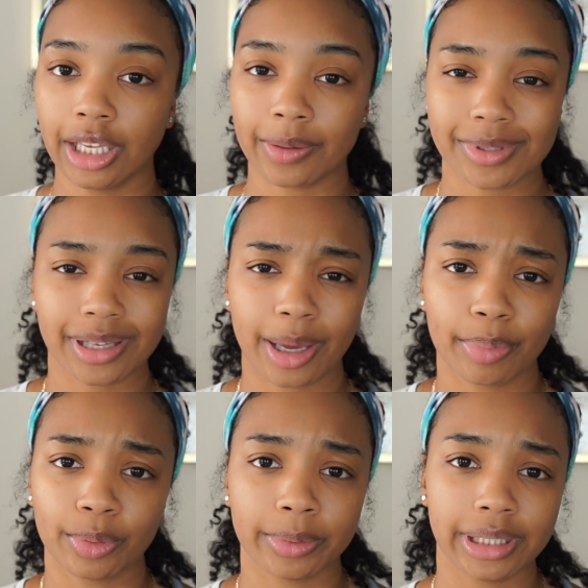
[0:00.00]
It was a
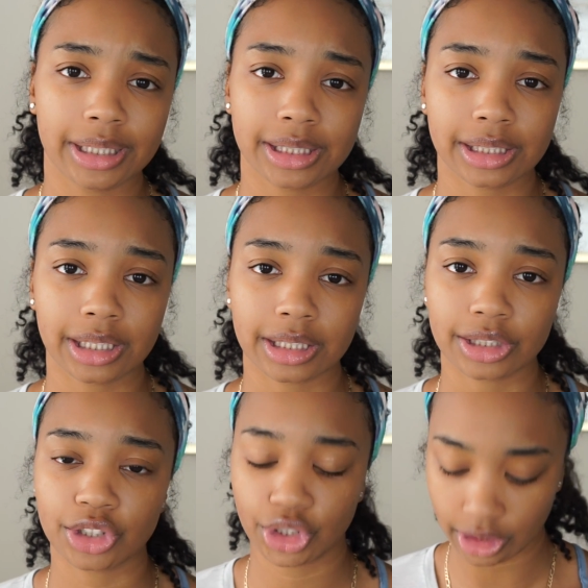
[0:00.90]
couple weeks
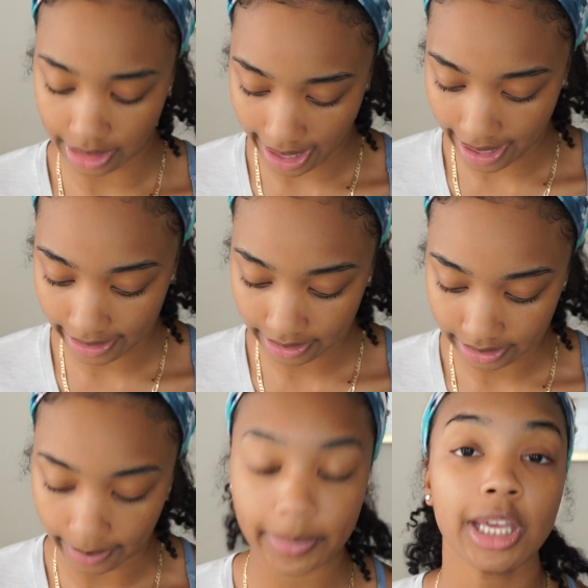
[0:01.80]
because July
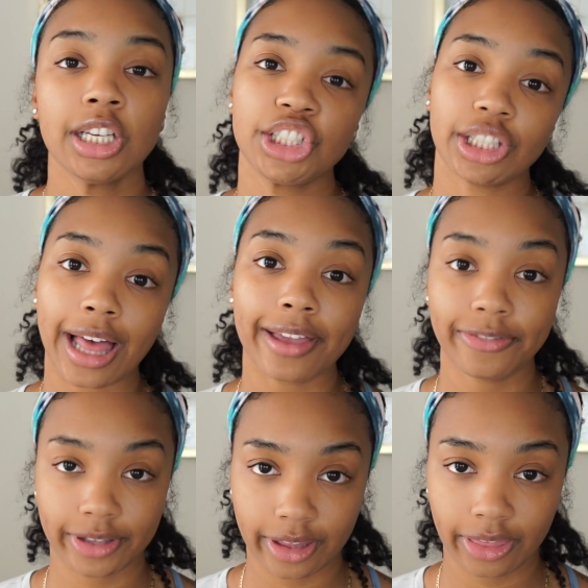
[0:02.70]

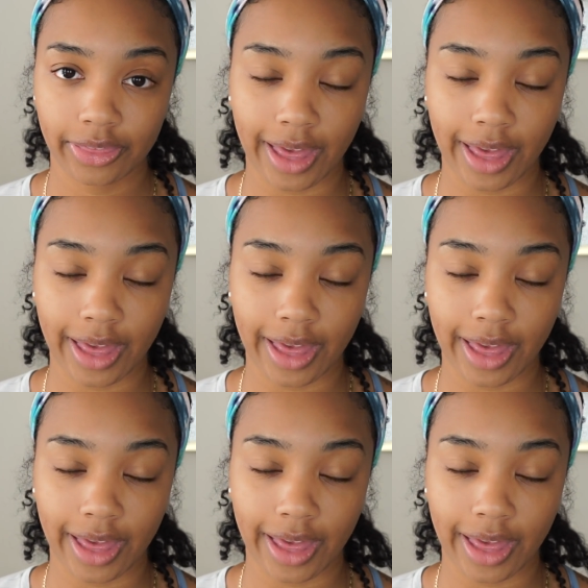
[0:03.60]
5th,